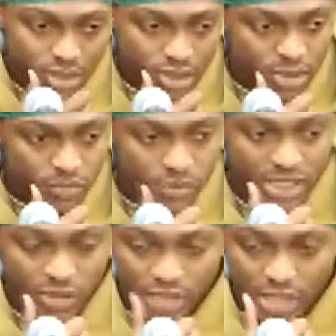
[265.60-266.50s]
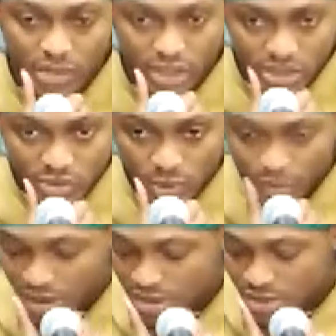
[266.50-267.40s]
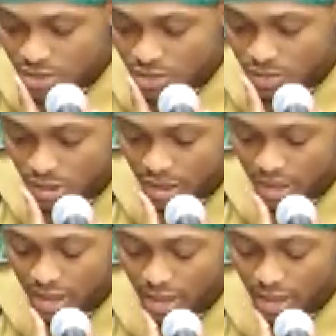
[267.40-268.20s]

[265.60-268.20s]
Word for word: we settle down, get into what we need to do. And then I